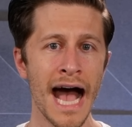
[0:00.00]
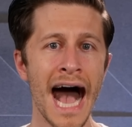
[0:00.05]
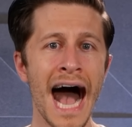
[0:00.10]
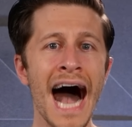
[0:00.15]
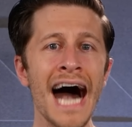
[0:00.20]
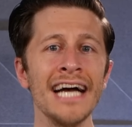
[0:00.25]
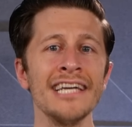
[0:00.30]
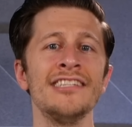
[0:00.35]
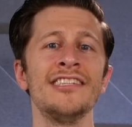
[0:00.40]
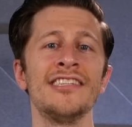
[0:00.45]

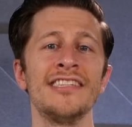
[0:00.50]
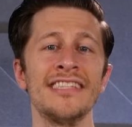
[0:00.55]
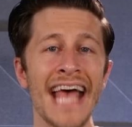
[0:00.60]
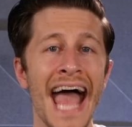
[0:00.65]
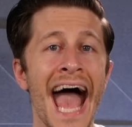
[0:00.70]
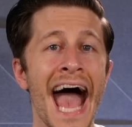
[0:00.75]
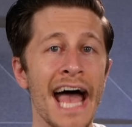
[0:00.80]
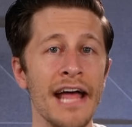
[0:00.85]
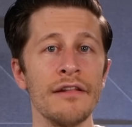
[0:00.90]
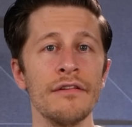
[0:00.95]
I
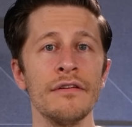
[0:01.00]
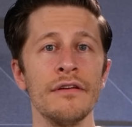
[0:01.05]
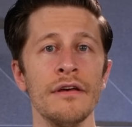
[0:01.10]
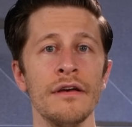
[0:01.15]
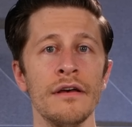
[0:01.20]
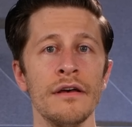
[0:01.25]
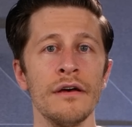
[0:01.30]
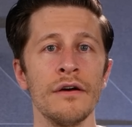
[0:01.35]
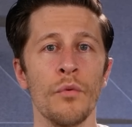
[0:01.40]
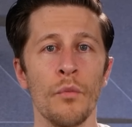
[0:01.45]
sat
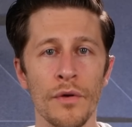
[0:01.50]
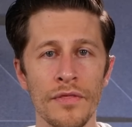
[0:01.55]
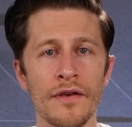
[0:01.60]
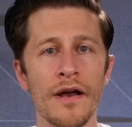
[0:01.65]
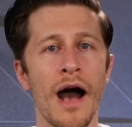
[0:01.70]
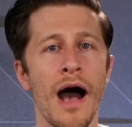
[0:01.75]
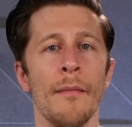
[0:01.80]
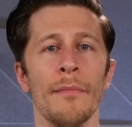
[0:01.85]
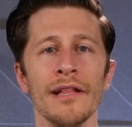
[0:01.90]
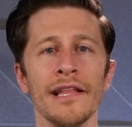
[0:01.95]
with
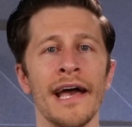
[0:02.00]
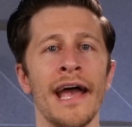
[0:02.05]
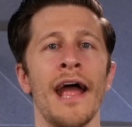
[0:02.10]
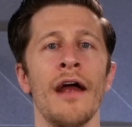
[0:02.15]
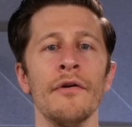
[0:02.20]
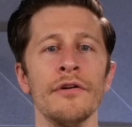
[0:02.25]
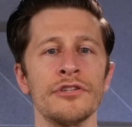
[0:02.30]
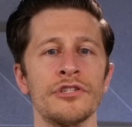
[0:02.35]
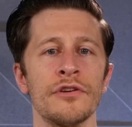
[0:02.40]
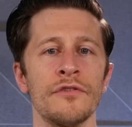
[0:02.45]
Kamala
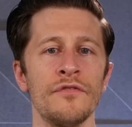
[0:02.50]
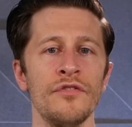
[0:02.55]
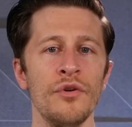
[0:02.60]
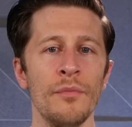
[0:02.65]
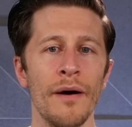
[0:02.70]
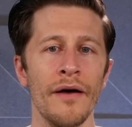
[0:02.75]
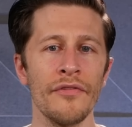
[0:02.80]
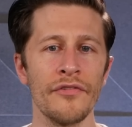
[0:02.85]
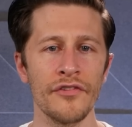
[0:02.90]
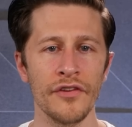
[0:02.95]
Harris a few
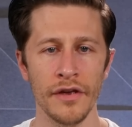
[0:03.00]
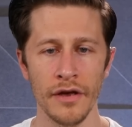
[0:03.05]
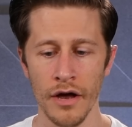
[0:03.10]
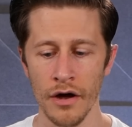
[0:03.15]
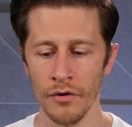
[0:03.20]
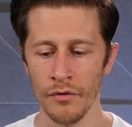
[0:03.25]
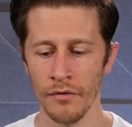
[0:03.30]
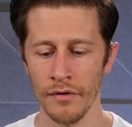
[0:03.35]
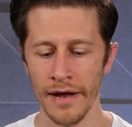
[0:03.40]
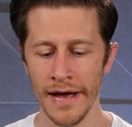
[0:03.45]
months
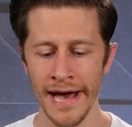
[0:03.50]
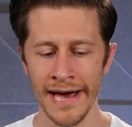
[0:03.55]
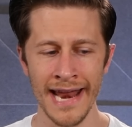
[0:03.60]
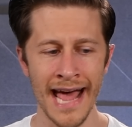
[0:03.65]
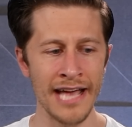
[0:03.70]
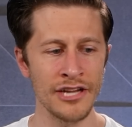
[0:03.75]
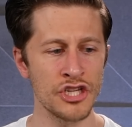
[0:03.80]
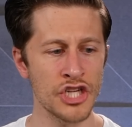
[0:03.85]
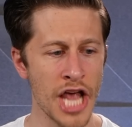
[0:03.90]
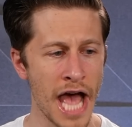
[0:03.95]
ago and
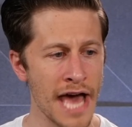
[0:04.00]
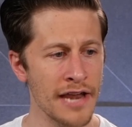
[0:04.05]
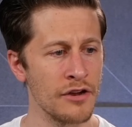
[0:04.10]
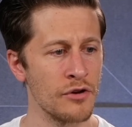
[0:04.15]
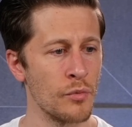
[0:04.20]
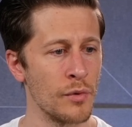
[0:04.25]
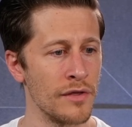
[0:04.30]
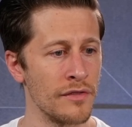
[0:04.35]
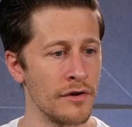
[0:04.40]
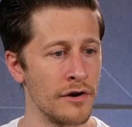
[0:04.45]
I
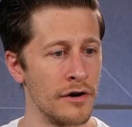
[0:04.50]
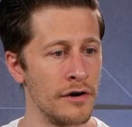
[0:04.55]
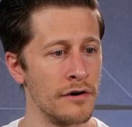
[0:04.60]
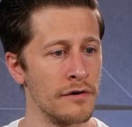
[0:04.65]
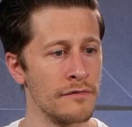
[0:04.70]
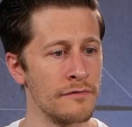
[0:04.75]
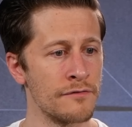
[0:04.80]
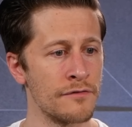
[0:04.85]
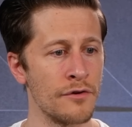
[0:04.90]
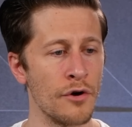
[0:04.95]
chatted with
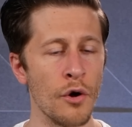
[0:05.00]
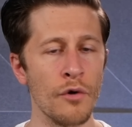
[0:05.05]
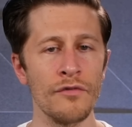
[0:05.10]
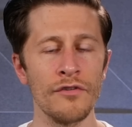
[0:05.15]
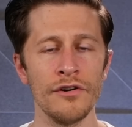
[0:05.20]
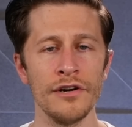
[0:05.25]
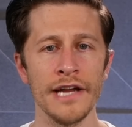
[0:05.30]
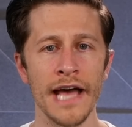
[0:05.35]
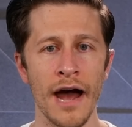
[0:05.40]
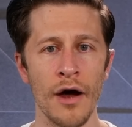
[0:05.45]
her for
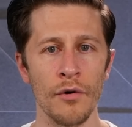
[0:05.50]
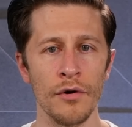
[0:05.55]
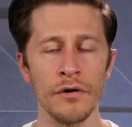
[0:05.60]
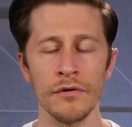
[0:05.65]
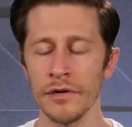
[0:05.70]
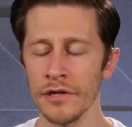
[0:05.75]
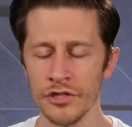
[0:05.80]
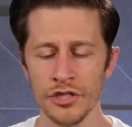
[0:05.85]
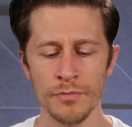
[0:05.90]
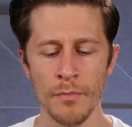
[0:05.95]
over an
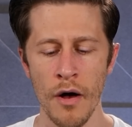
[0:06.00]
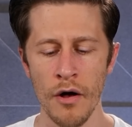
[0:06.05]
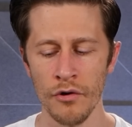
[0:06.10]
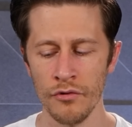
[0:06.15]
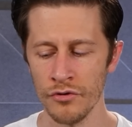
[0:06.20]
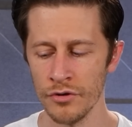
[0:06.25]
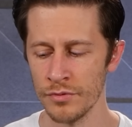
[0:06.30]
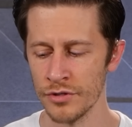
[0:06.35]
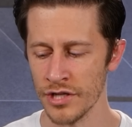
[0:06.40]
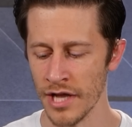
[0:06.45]
hour in a small
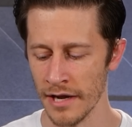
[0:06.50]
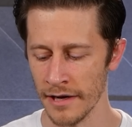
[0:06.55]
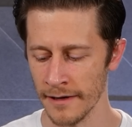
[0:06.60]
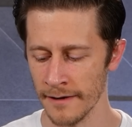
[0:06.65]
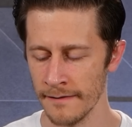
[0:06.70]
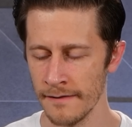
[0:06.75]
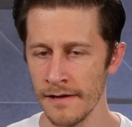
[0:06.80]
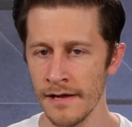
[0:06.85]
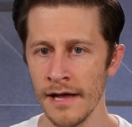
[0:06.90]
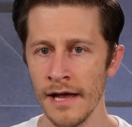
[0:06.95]
group setting.